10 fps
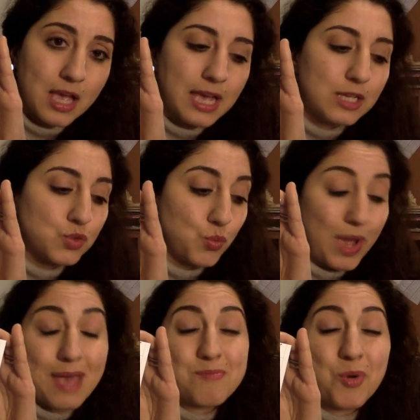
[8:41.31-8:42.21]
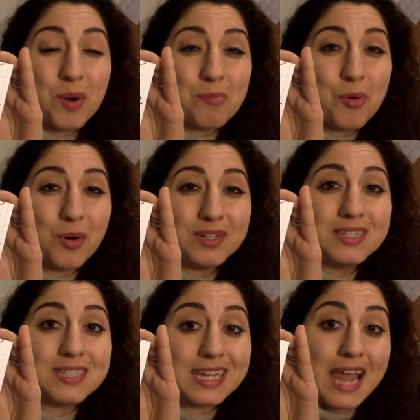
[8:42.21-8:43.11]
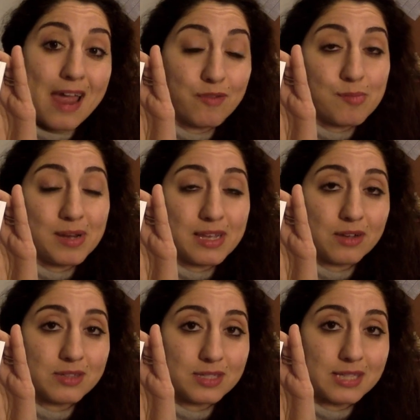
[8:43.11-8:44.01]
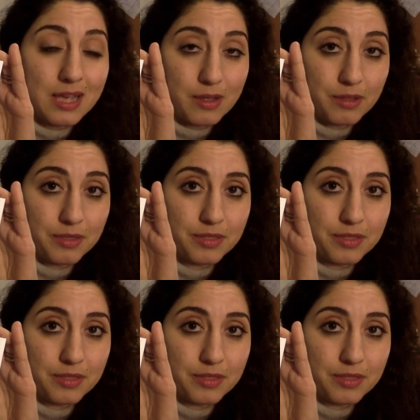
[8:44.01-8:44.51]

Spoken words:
is way more important than everybody else's health.